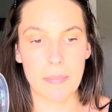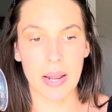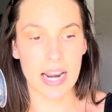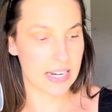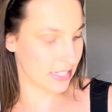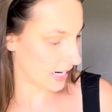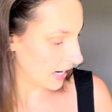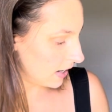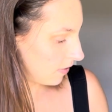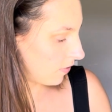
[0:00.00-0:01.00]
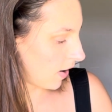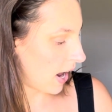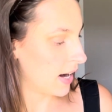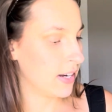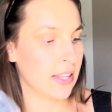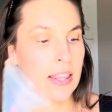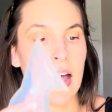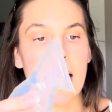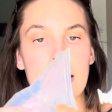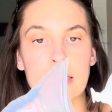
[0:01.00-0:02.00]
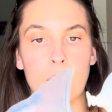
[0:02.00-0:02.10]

but I did find that